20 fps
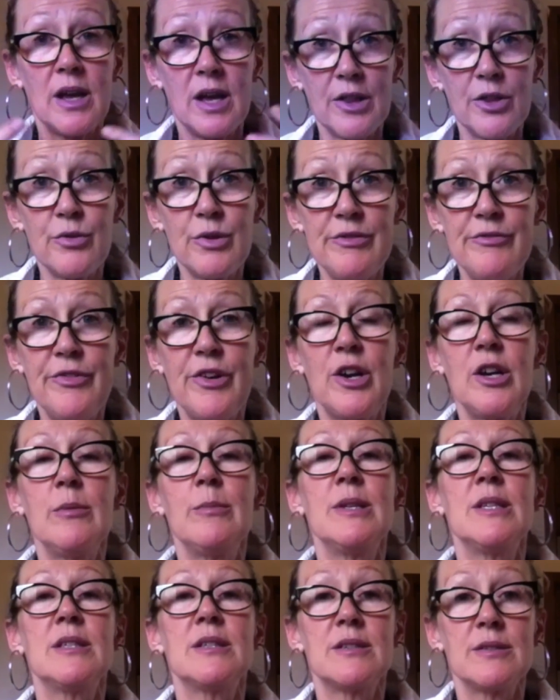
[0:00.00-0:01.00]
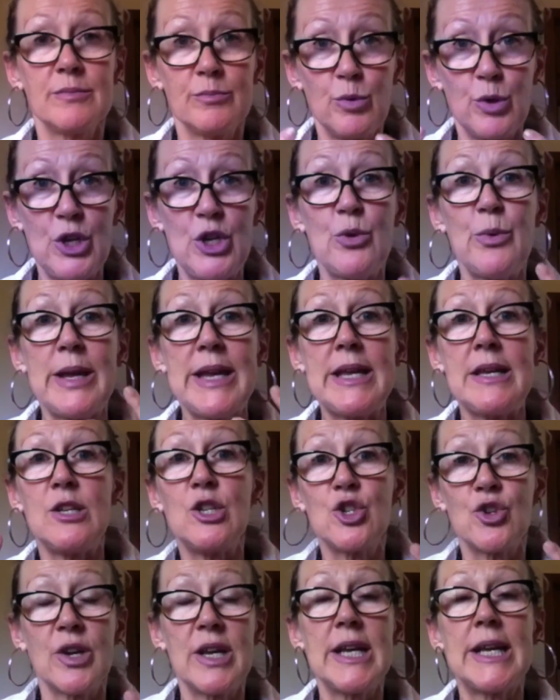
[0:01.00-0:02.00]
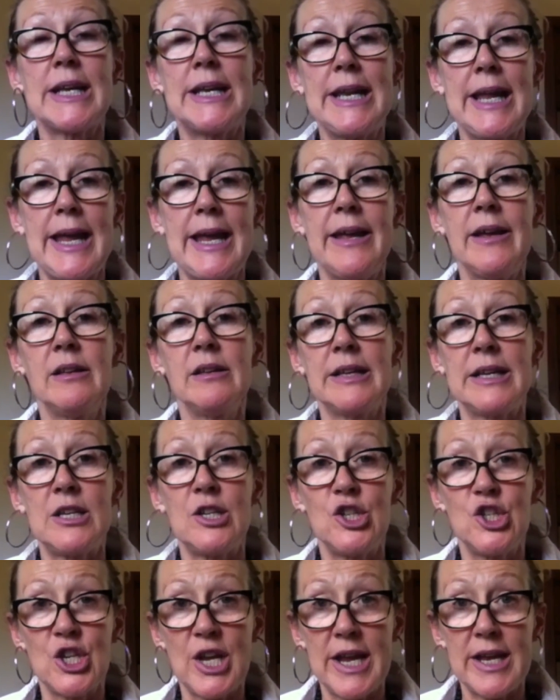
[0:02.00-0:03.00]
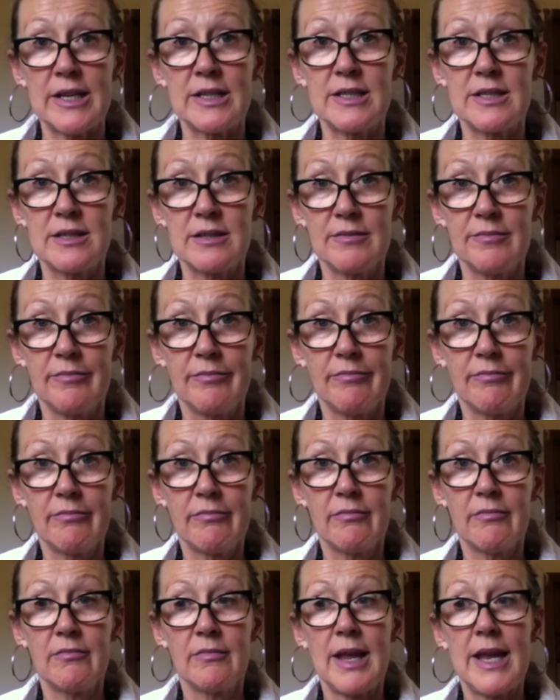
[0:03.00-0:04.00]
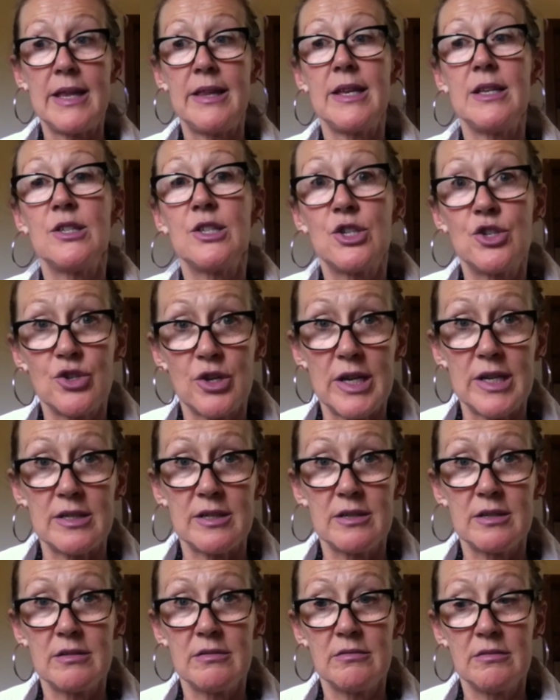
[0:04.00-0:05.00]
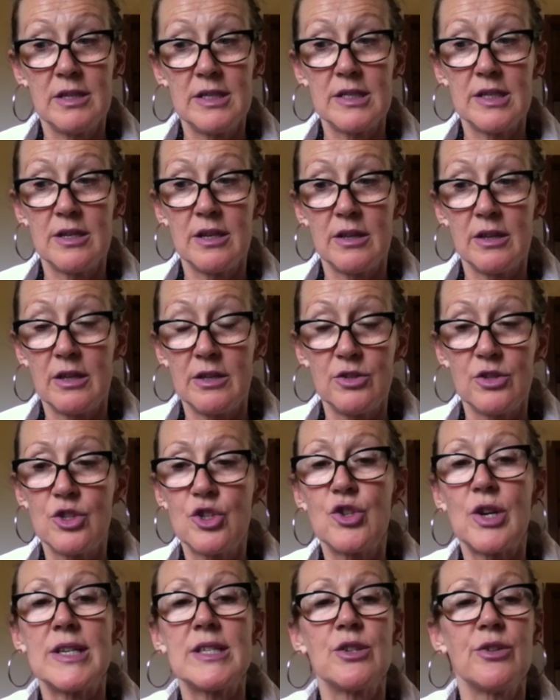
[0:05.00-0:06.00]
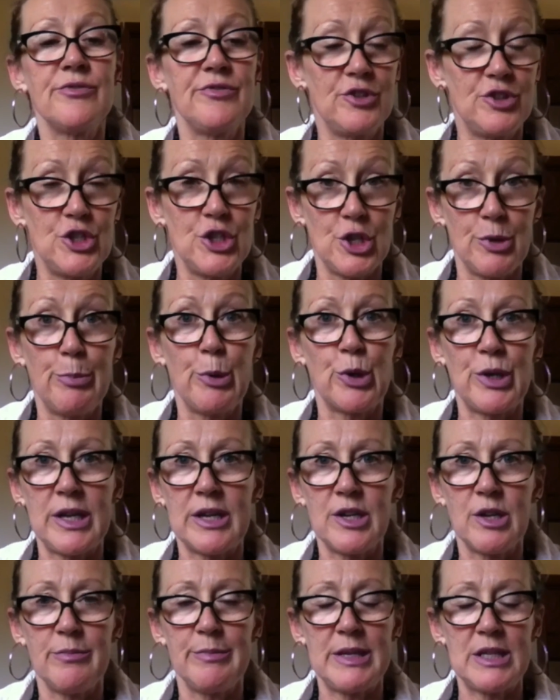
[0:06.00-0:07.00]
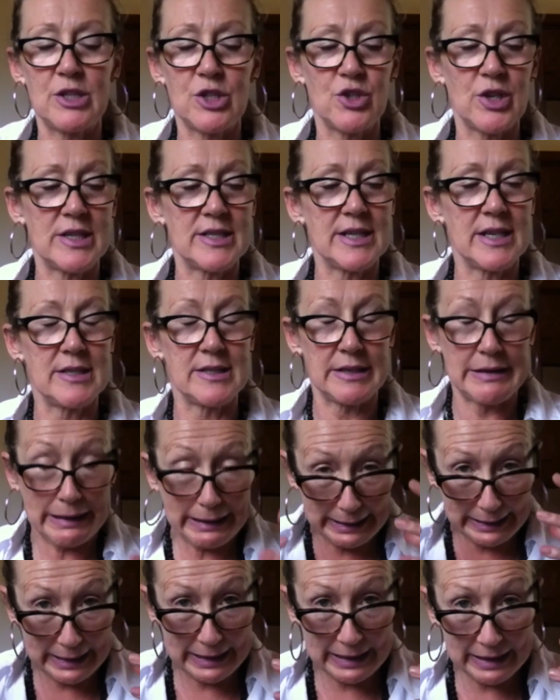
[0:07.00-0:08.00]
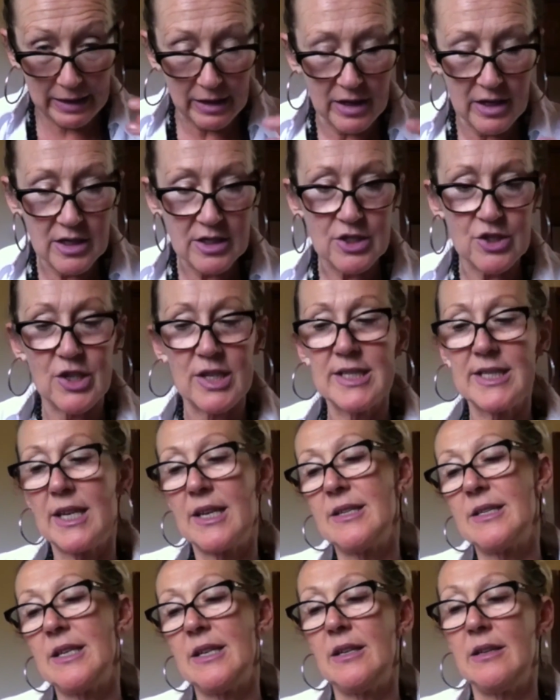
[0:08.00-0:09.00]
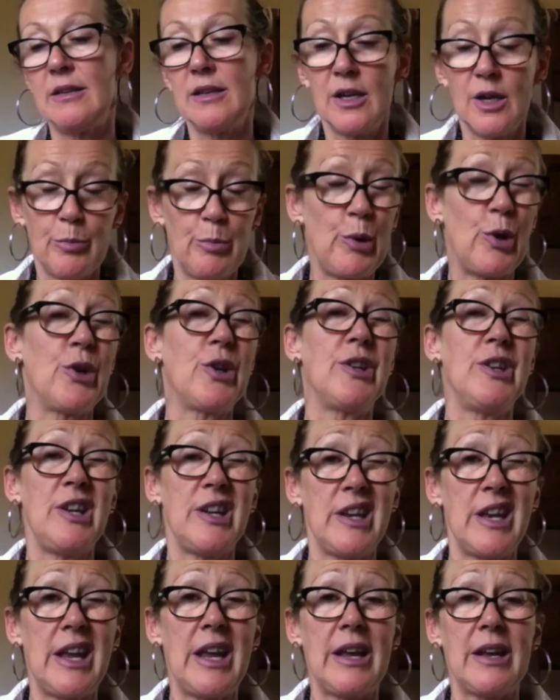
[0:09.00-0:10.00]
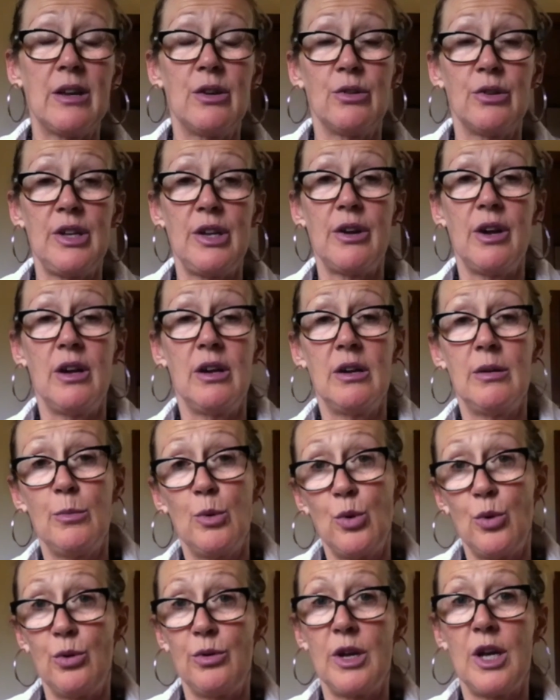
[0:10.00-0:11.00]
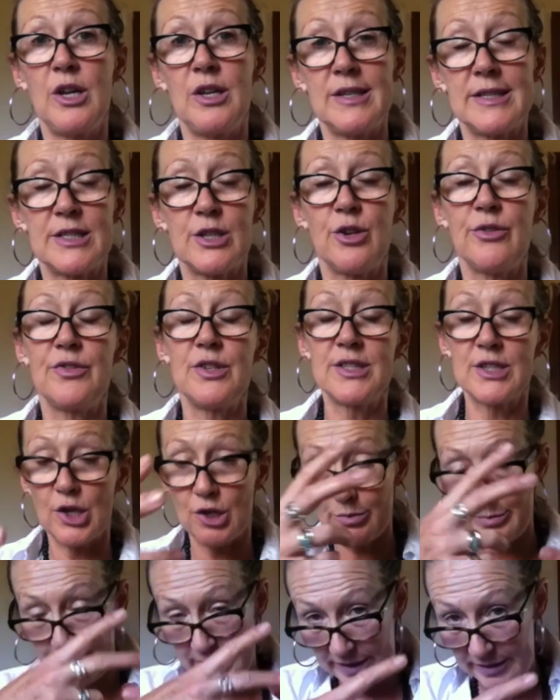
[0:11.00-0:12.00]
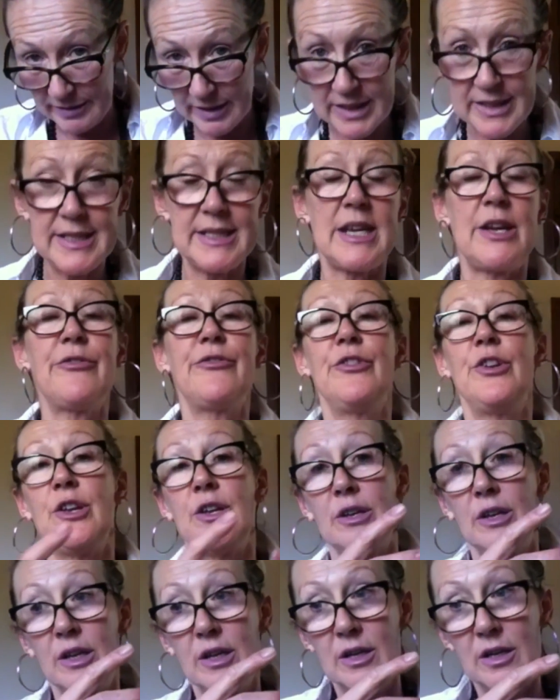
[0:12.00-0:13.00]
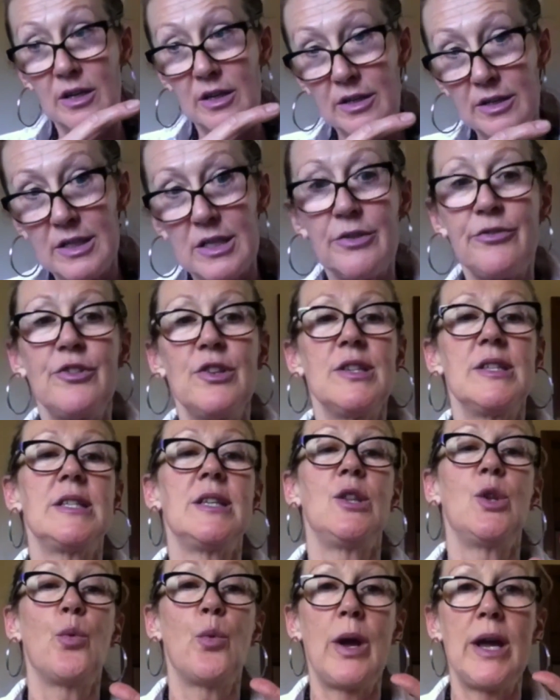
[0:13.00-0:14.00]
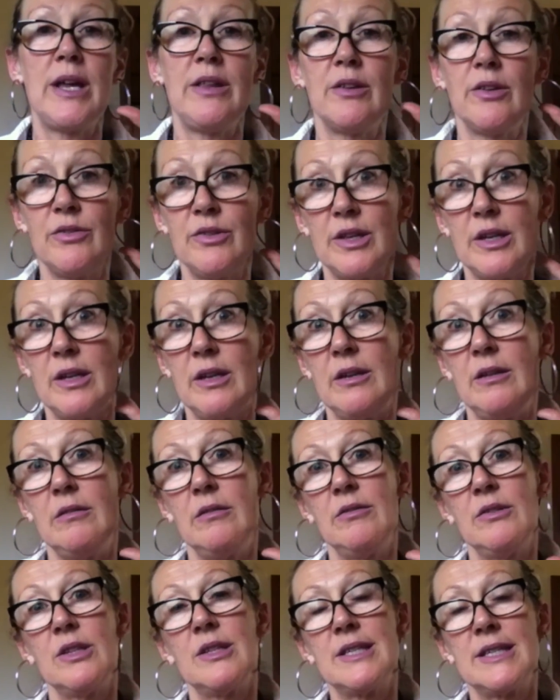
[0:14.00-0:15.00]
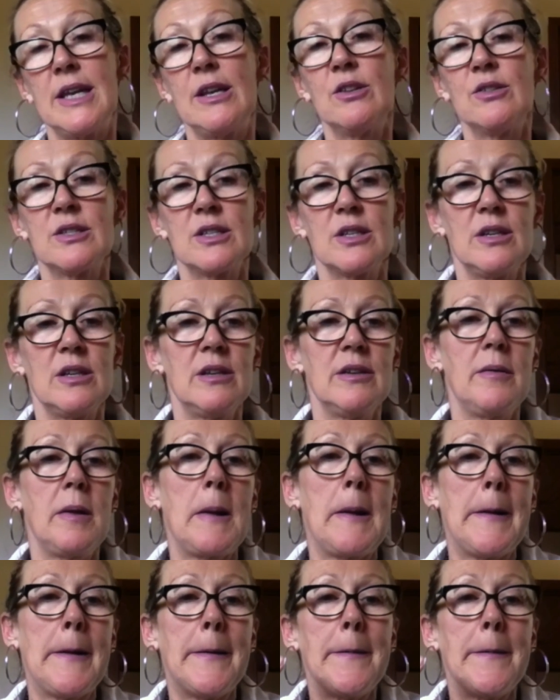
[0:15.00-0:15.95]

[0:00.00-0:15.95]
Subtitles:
Other environments, what you eat, drink, inhale, inject, and then stress is another. Stress to the body. I don't mean stress as in stress as in broken your neck or your arm or hurt yourself. There's going to be a definite difference in the way that the cells are